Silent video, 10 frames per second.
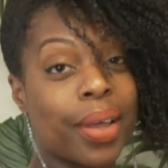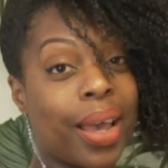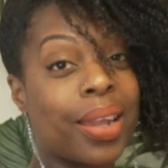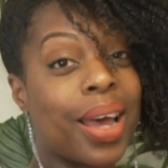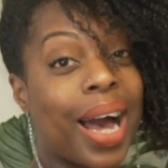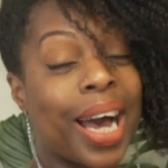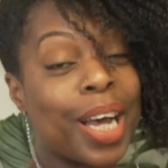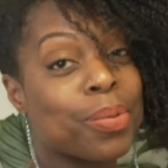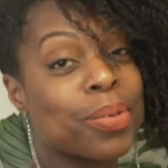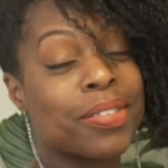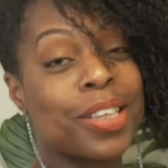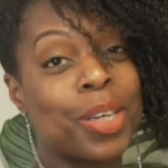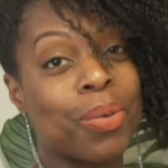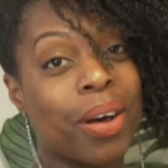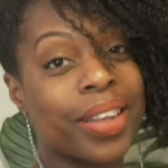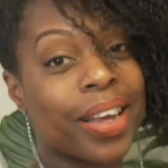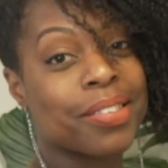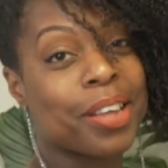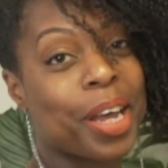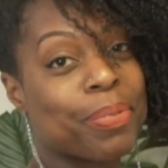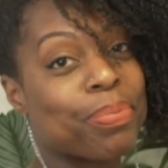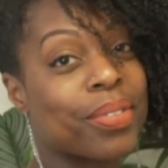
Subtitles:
and I will see you all next time.